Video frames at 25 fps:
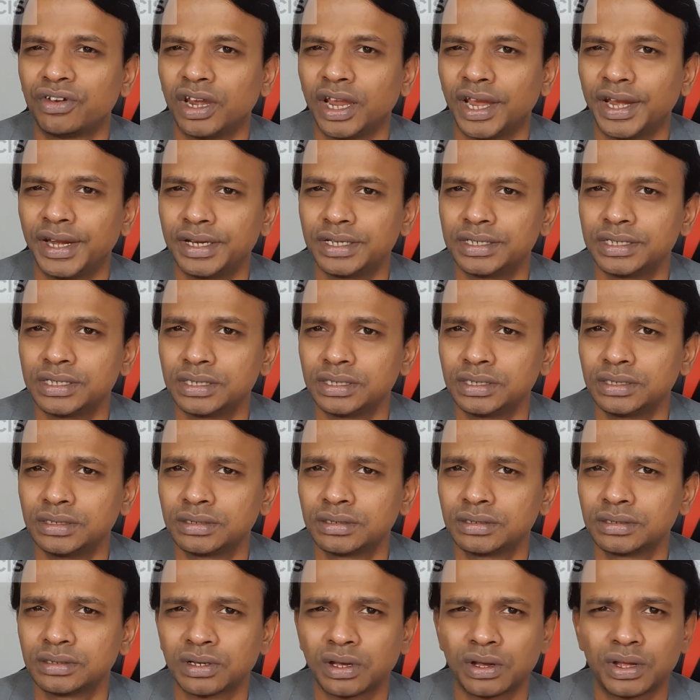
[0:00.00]
96?
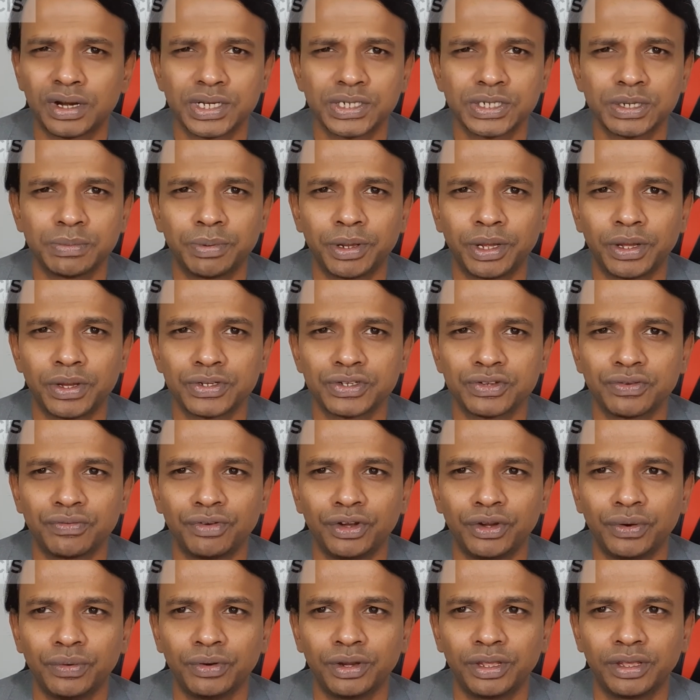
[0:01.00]
Or is it because of
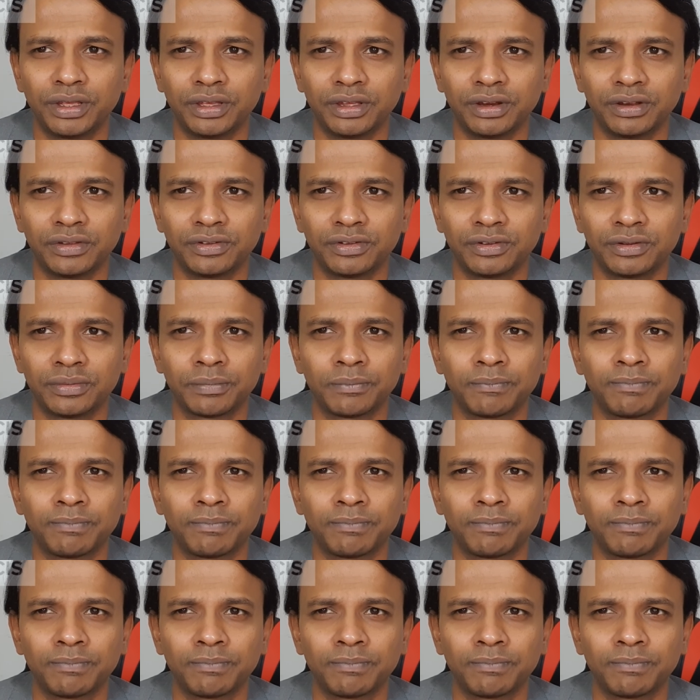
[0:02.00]
Newt Gingrich?